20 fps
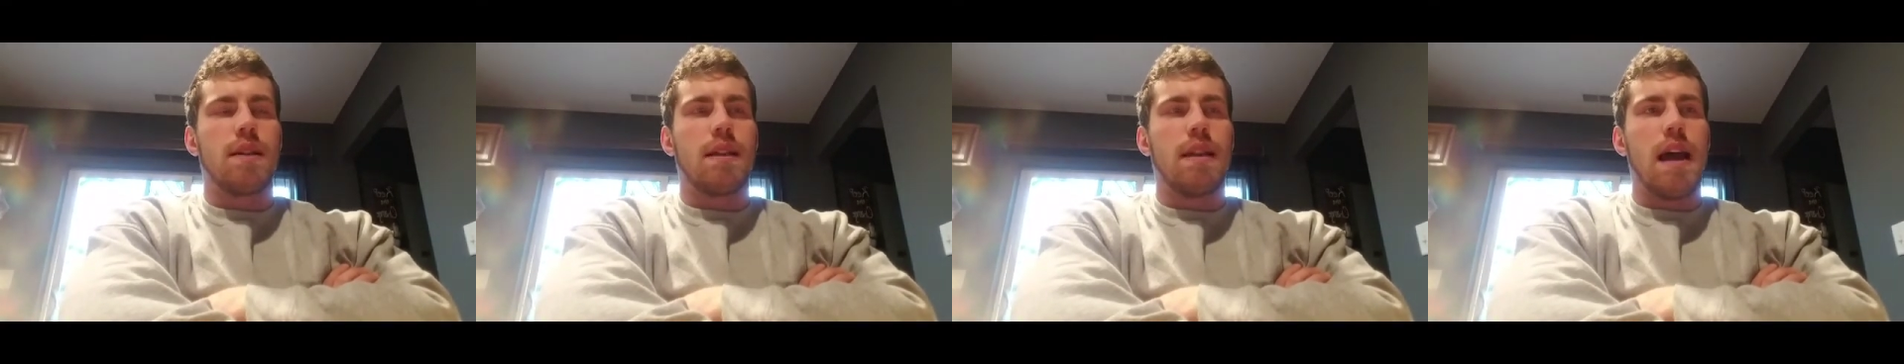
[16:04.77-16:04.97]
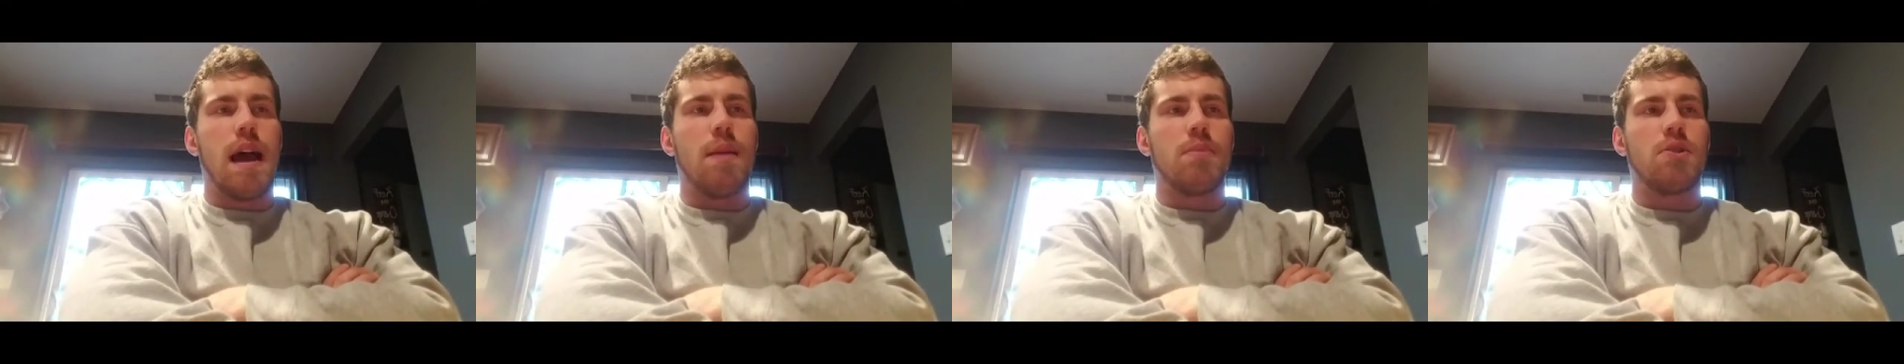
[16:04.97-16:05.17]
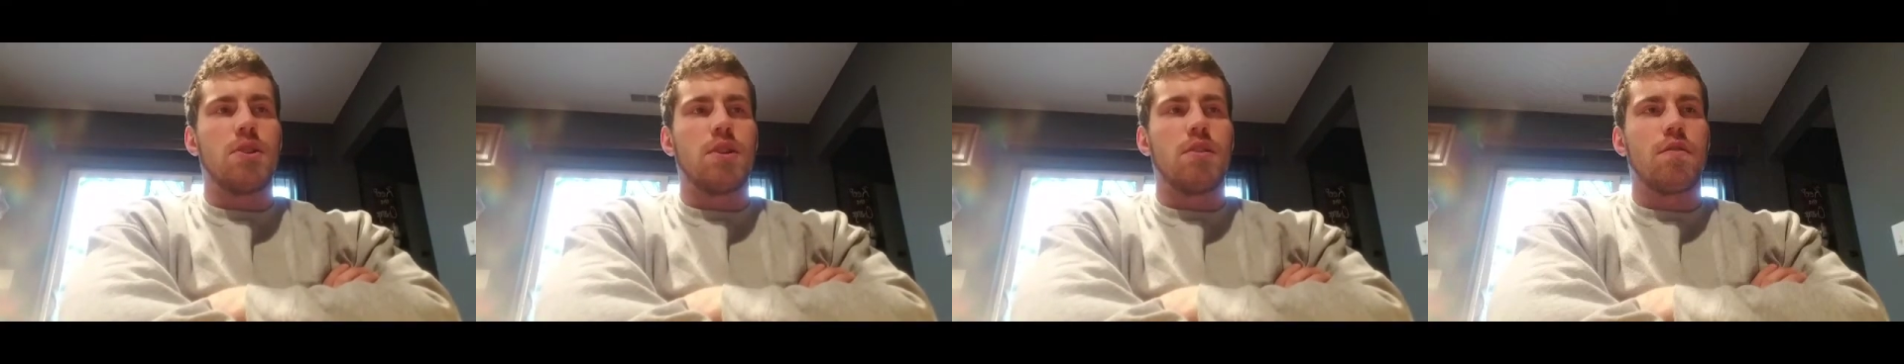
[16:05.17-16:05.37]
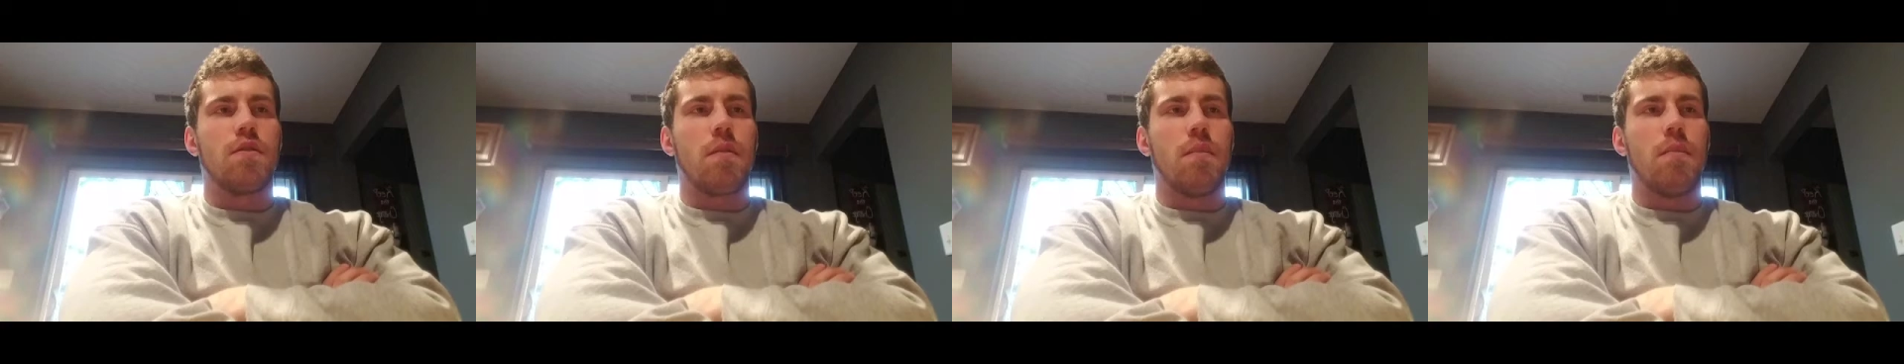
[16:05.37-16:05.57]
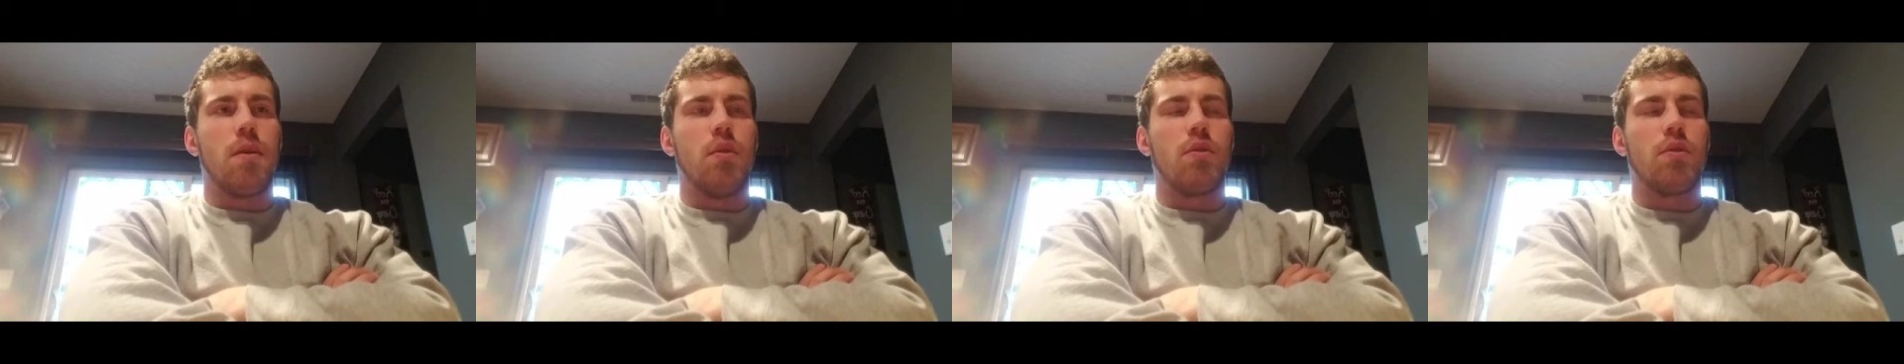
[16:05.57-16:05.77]
adaptions
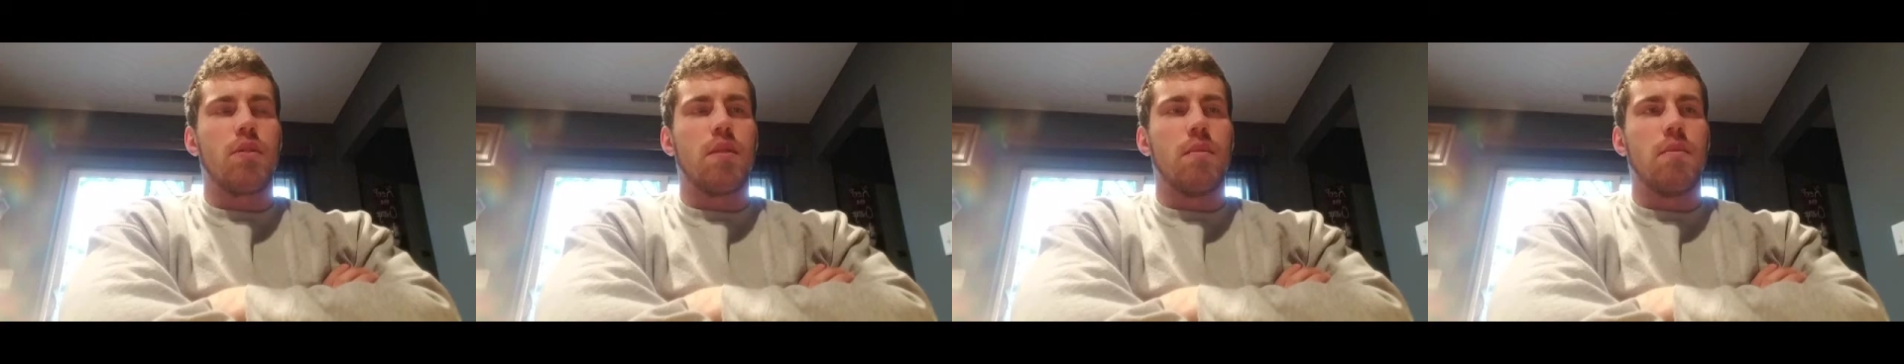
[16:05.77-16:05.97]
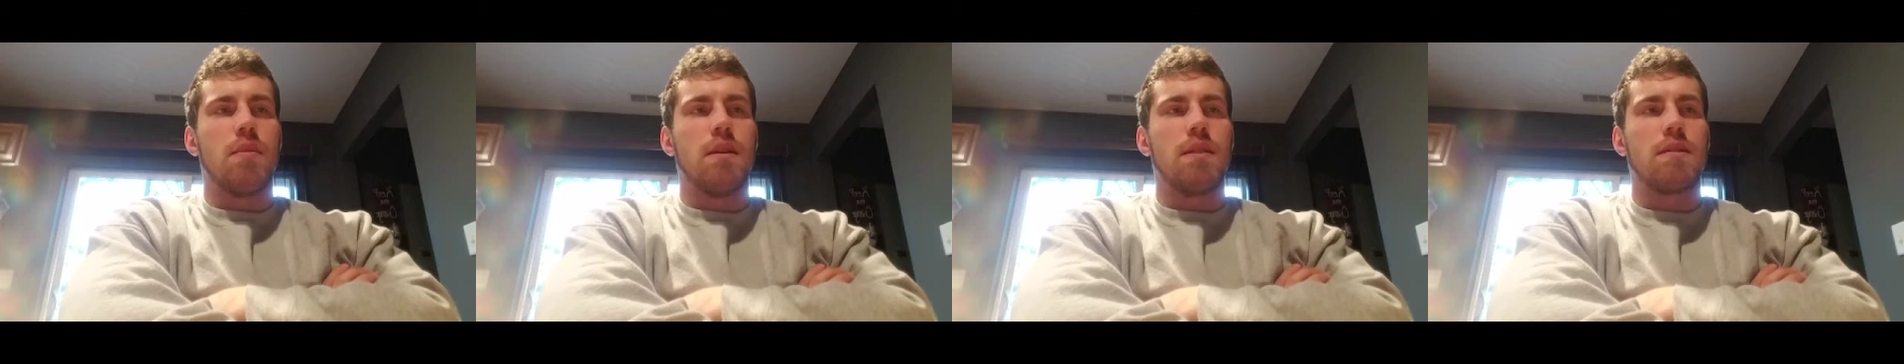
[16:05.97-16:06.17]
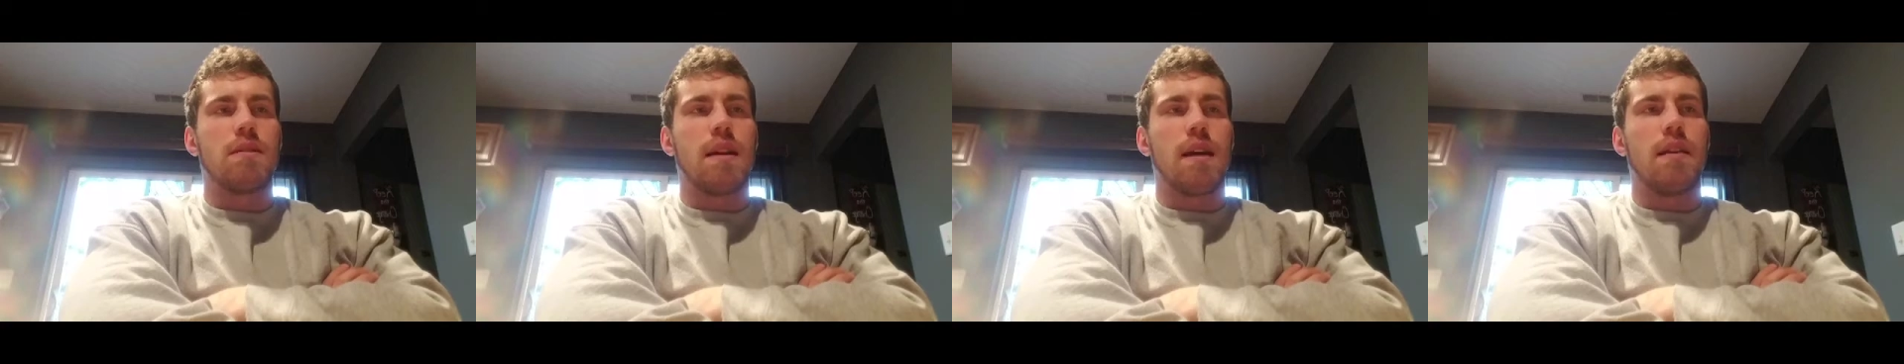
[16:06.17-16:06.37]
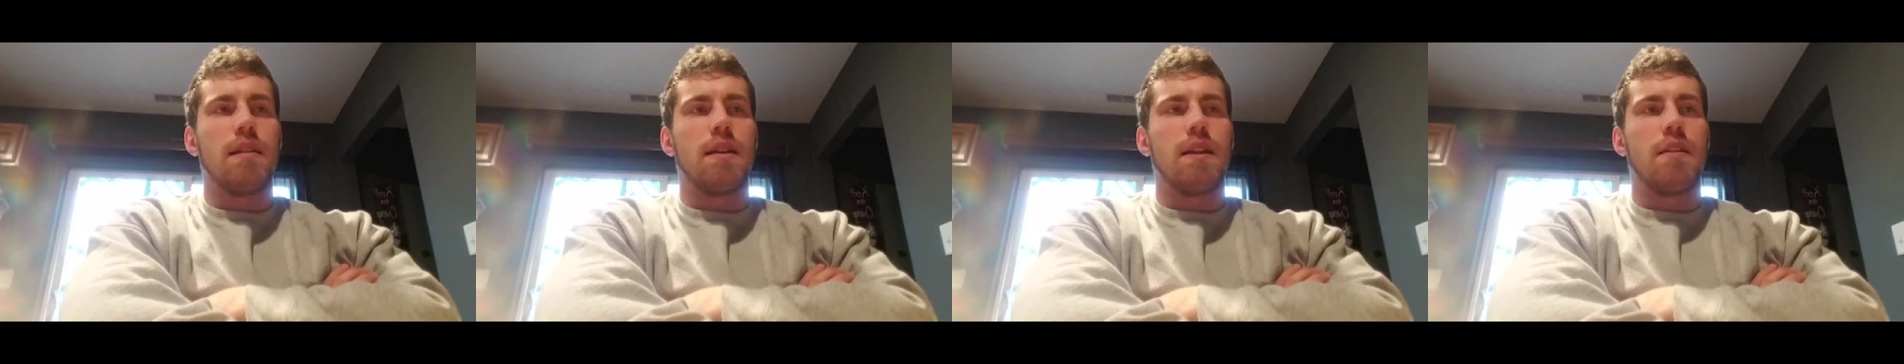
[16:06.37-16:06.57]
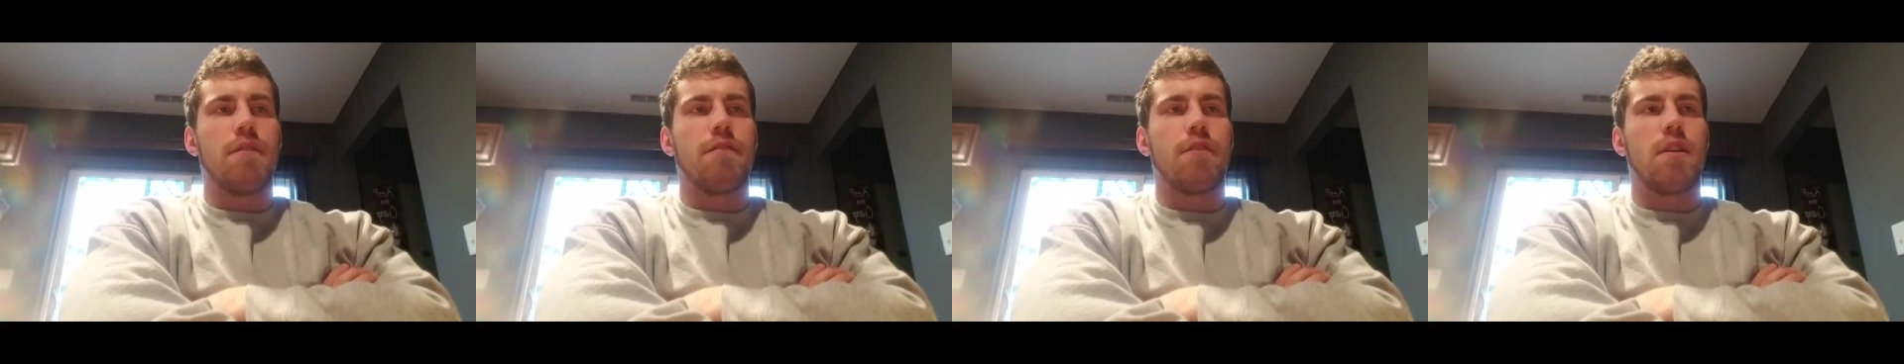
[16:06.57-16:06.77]
from both can be
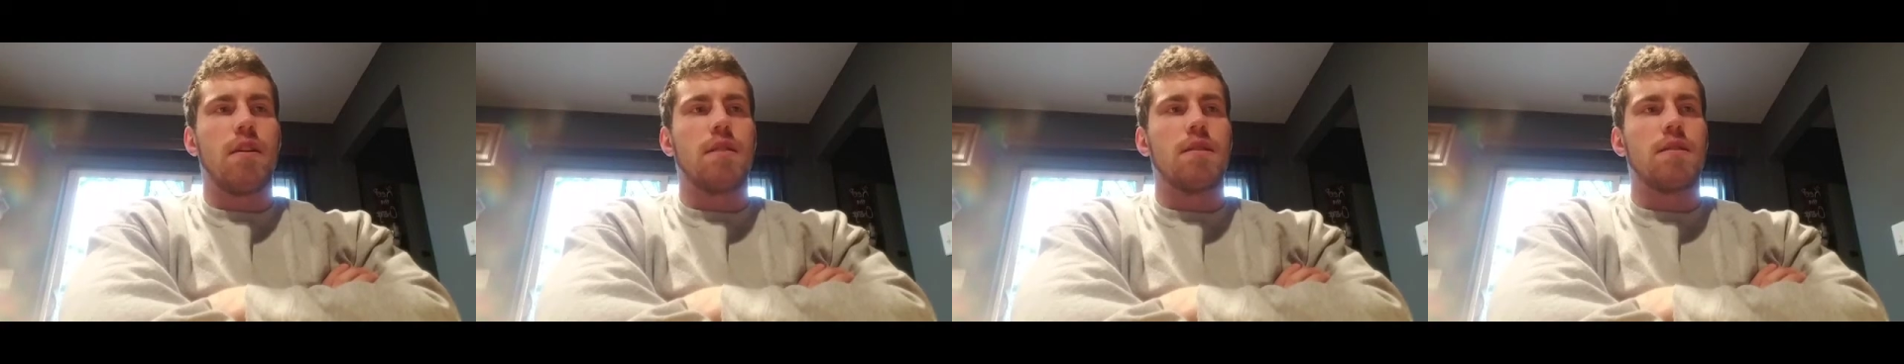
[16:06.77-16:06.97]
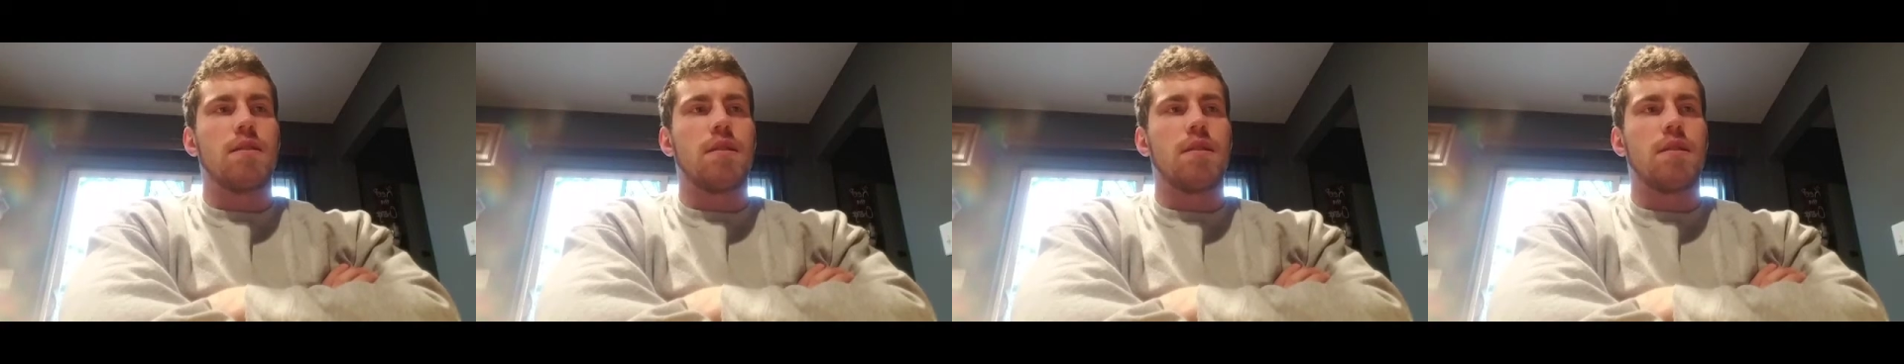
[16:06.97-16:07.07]
slightly different.